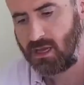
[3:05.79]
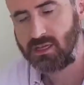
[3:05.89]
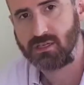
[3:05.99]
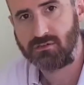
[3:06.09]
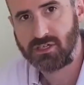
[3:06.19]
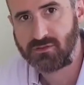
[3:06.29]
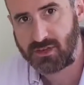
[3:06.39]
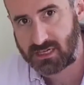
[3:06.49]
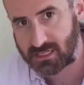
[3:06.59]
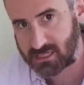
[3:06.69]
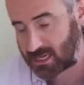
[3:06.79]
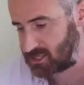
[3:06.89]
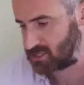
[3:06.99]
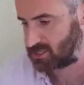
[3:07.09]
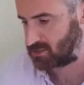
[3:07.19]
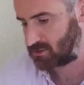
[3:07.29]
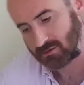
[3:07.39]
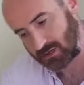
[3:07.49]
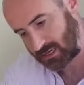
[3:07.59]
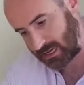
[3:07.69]
So I've just finished stage
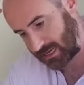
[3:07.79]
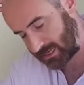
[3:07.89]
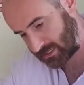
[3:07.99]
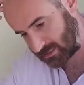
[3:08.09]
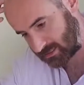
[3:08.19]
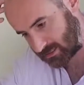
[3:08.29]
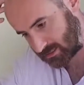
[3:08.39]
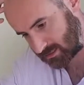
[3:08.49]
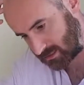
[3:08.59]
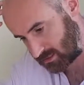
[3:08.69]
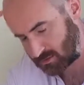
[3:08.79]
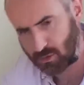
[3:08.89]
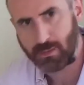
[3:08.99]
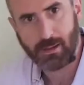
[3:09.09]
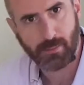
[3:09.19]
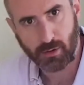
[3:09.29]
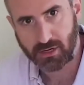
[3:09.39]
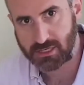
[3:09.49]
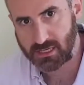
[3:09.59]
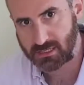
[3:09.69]
2, and it's all about
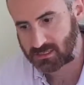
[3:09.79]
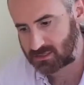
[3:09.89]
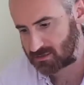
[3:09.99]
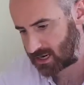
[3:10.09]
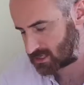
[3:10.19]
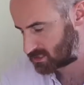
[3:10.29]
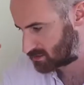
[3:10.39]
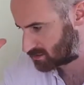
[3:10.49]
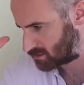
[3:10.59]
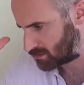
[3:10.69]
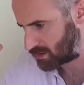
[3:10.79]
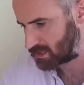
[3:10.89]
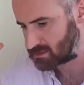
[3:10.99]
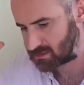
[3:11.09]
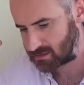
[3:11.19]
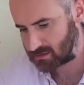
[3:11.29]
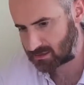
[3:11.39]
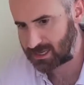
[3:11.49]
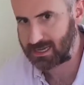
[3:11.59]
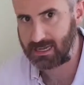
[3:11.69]
blockages, distractions, and things that
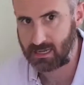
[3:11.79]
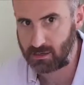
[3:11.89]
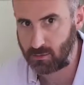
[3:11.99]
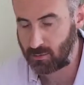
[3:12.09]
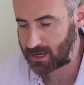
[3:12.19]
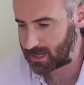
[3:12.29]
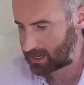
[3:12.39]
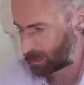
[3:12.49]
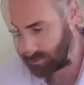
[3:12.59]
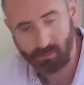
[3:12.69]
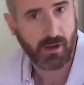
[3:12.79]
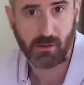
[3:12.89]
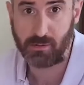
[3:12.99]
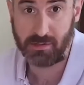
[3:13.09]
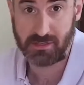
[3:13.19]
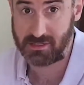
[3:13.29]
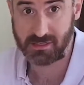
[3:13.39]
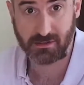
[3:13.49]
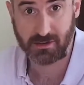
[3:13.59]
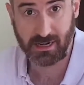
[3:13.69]
are getting in the way. And it's
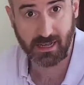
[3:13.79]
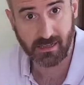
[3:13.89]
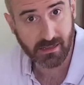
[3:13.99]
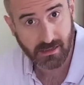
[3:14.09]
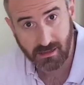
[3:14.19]
just so clear